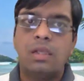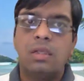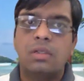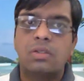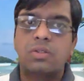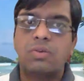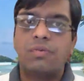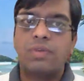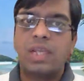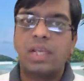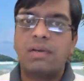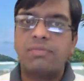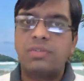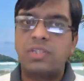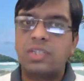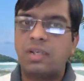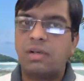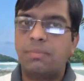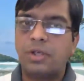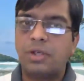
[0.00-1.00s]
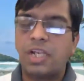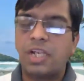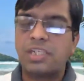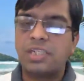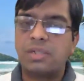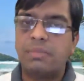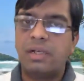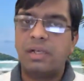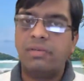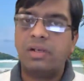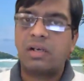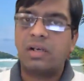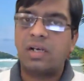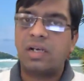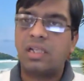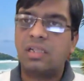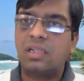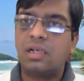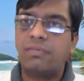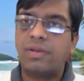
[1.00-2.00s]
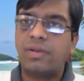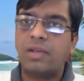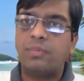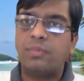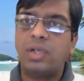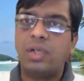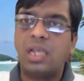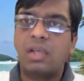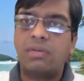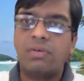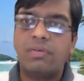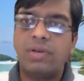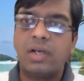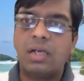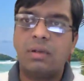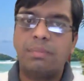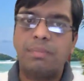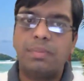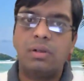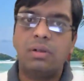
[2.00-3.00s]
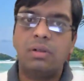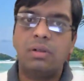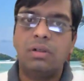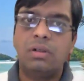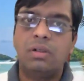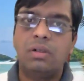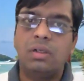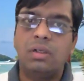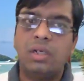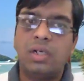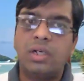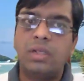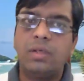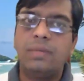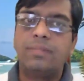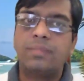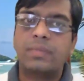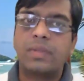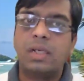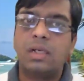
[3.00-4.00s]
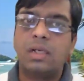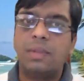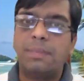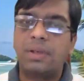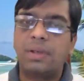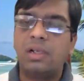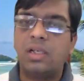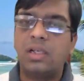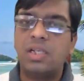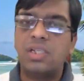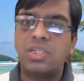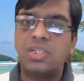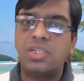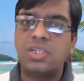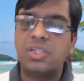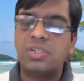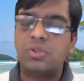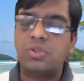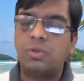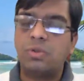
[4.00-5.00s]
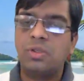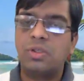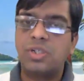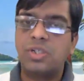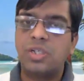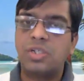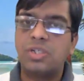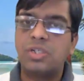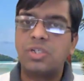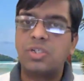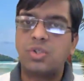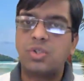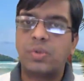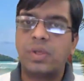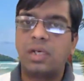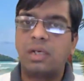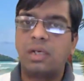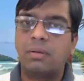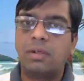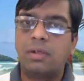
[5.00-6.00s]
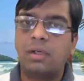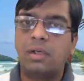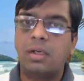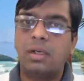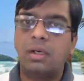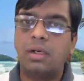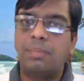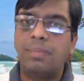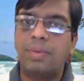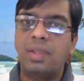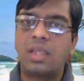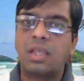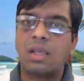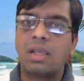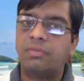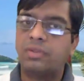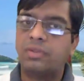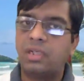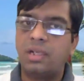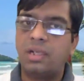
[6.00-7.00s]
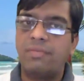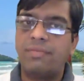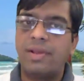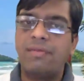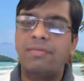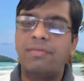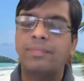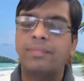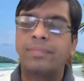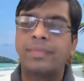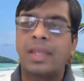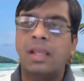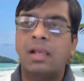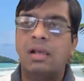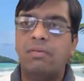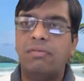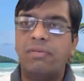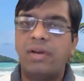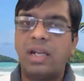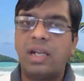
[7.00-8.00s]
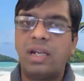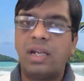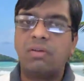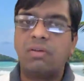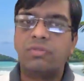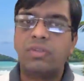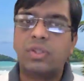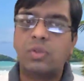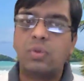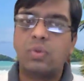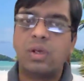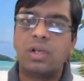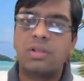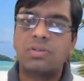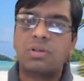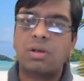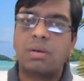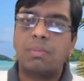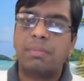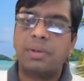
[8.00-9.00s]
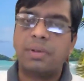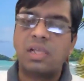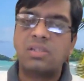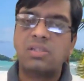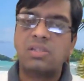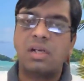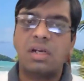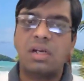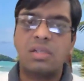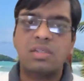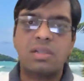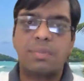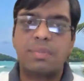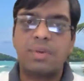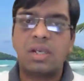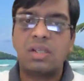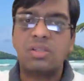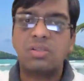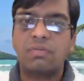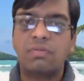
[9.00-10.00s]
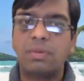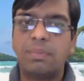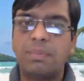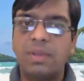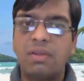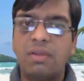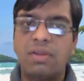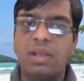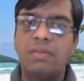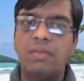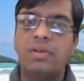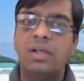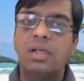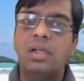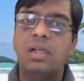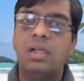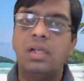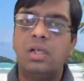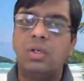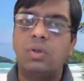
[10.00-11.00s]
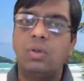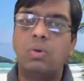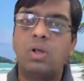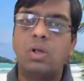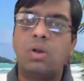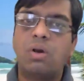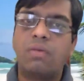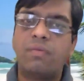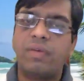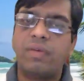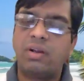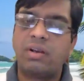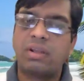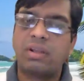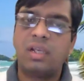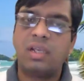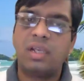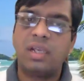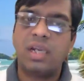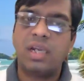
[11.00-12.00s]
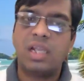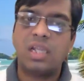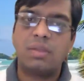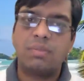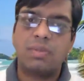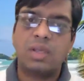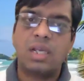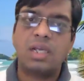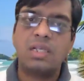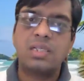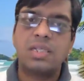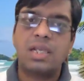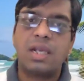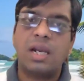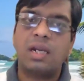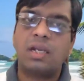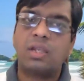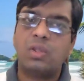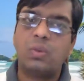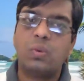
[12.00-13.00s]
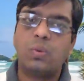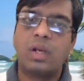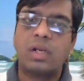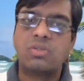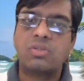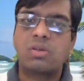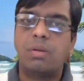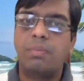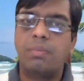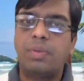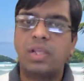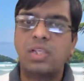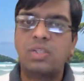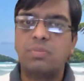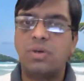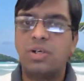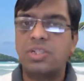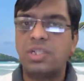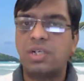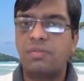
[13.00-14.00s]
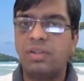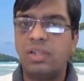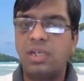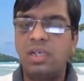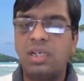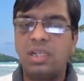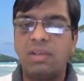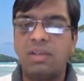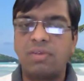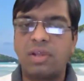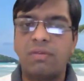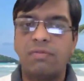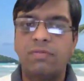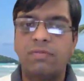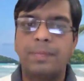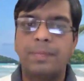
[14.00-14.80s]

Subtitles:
So we have serum potassium level greater than 5 milliequivalent per liter, typical ECG changes showing peaking of the T wave, widening of the QRS complex, disappearance of the P wave, nodal or ventricular arrhythmias, and QRS complex merging with the T wave.